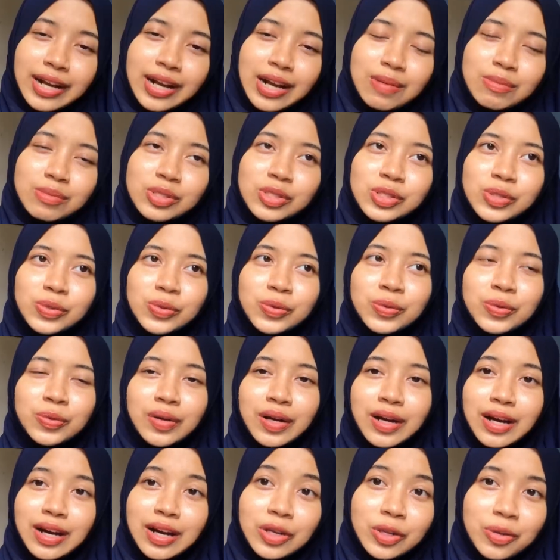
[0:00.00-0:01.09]
it comes
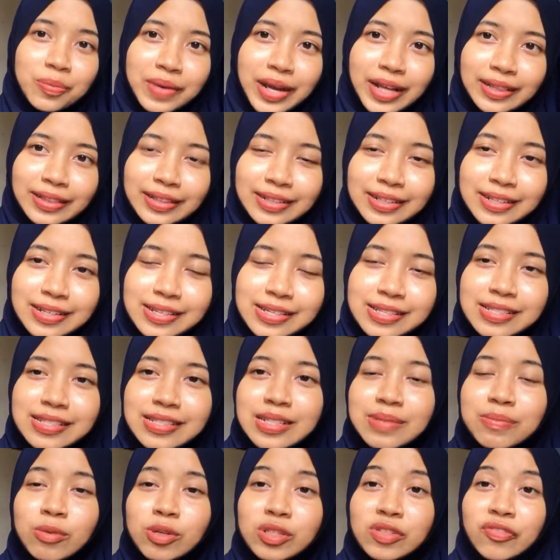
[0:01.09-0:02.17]
to humectants,
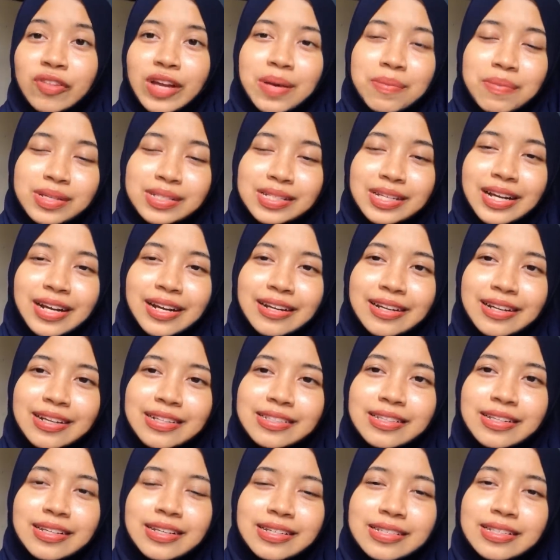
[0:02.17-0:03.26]
the most famous
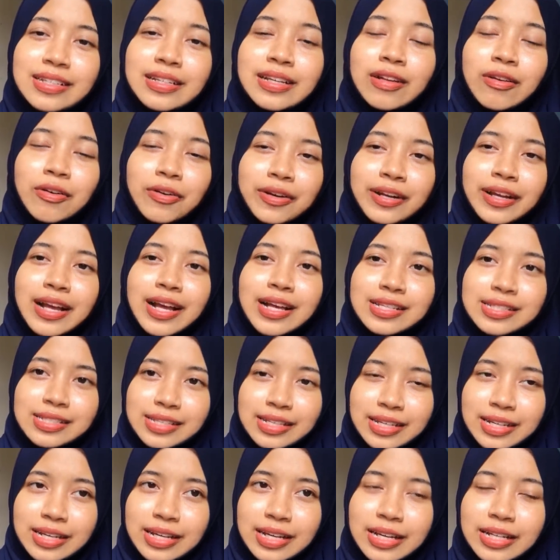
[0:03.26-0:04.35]
ingredients is hyaluronic
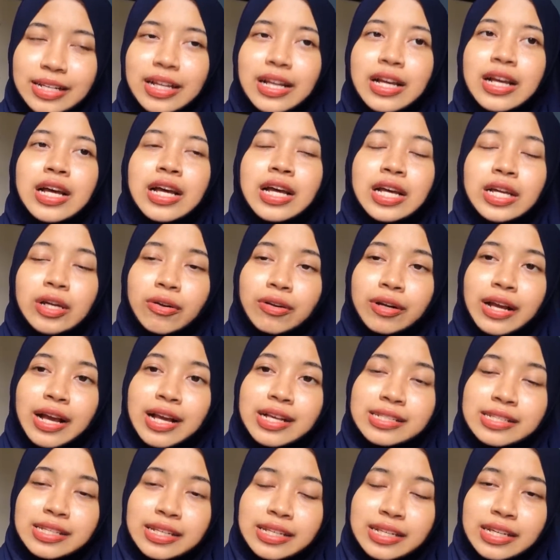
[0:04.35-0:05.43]
acid. Hyaluronic
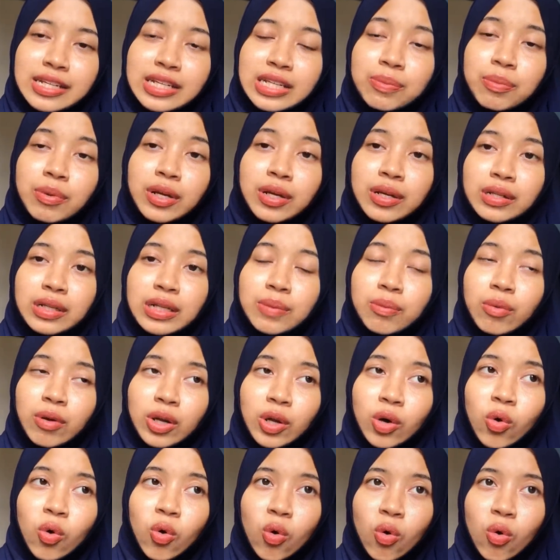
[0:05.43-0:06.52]
acid ni dia
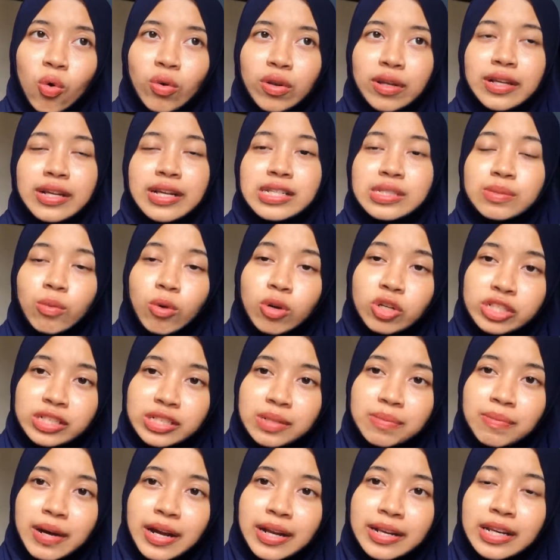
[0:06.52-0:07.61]
boleh hold its
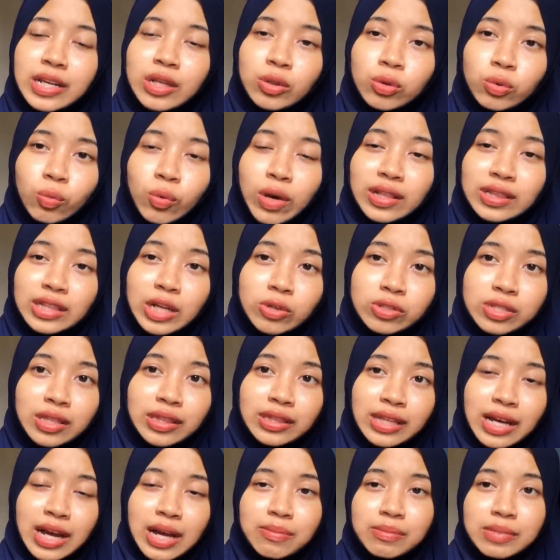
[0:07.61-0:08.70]
moisture binding
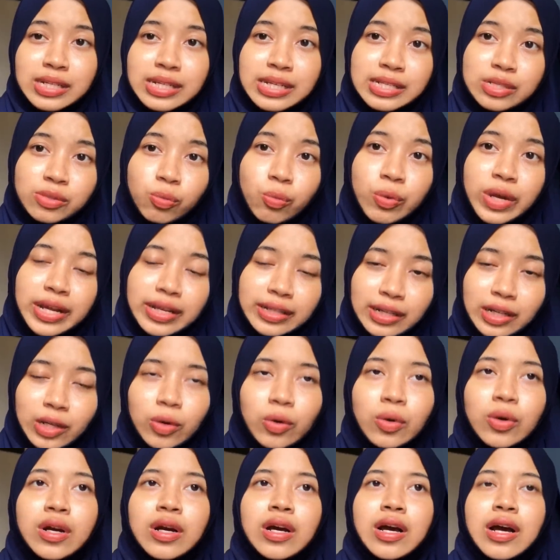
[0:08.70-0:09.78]
1000 times. It's weight
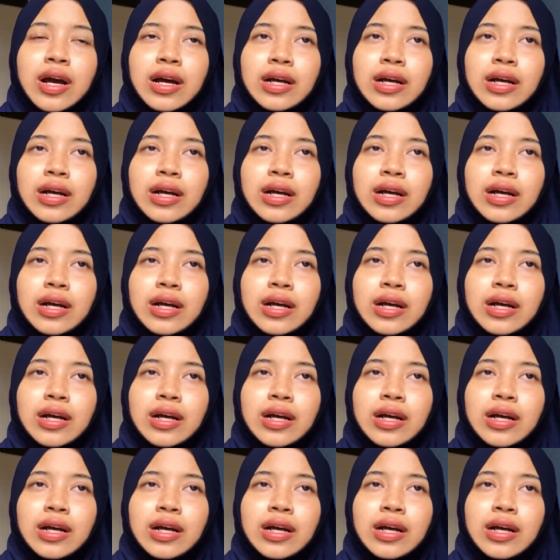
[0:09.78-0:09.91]
tau.